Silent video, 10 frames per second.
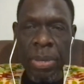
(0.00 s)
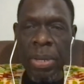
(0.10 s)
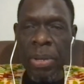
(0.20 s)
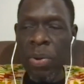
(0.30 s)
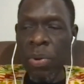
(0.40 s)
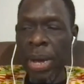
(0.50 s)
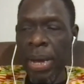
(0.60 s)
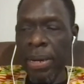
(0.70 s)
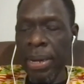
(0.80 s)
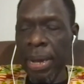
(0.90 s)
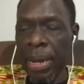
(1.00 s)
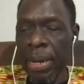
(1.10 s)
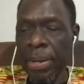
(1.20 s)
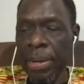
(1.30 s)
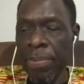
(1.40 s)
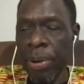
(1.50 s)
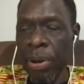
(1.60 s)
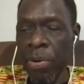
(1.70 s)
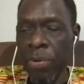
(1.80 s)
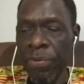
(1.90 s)
who had uh,
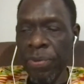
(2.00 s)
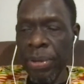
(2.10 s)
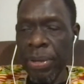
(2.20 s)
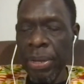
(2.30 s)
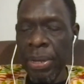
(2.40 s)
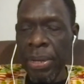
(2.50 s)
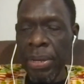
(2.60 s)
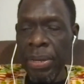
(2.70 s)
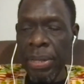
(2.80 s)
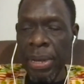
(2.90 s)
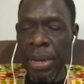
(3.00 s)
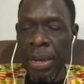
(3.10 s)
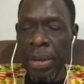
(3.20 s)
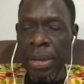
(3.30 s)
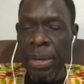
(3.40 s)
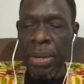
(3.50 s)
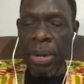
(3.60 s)
deposed the, you know,